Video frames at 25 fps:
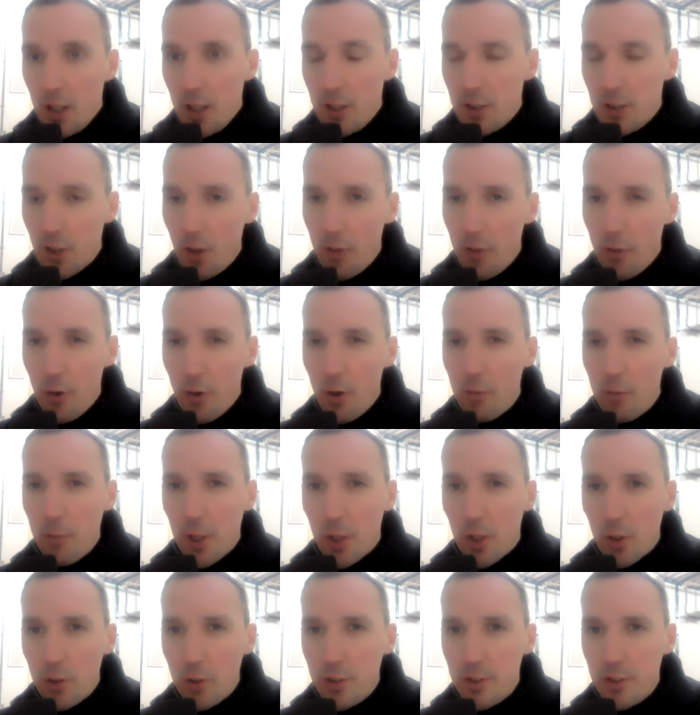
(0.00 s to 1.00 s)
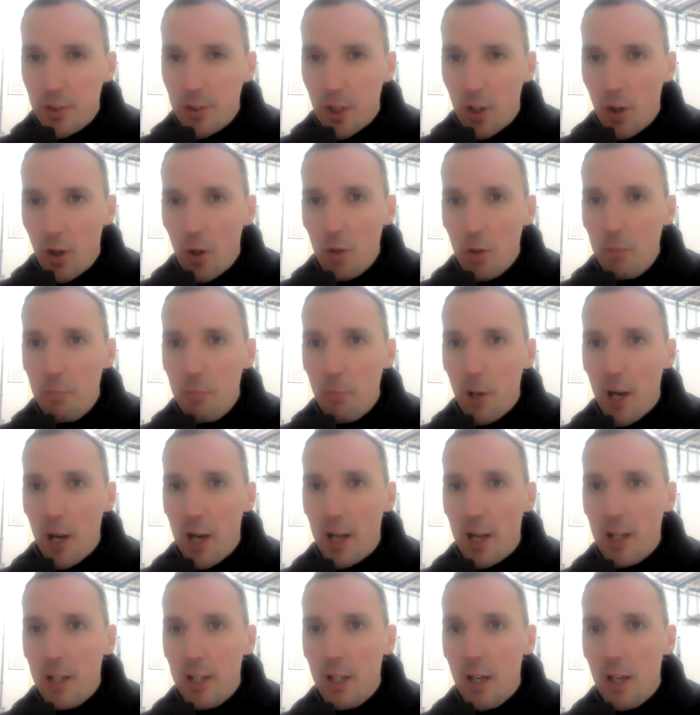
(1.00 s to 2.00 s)
So I thought it'd be good to
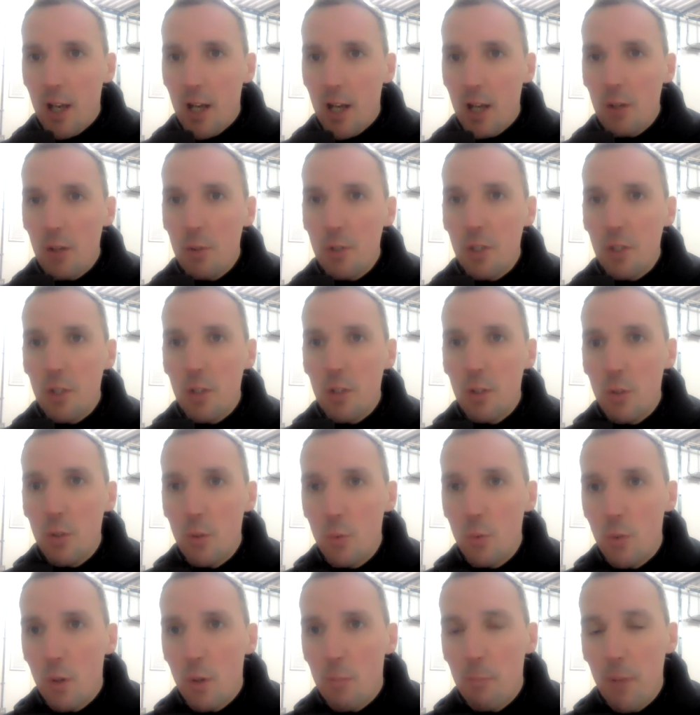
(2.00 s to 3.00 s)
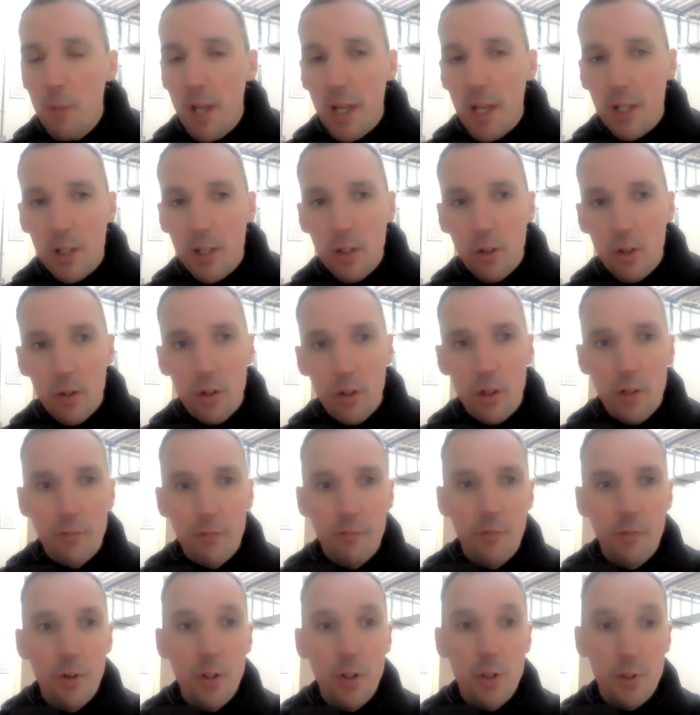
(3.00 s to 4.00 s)
unpack how you make your
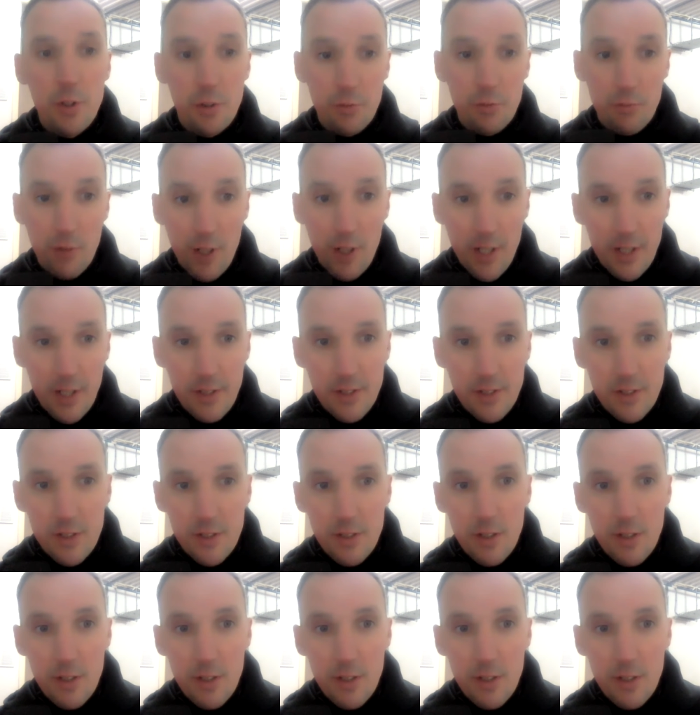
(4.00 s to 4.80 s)
conversion rates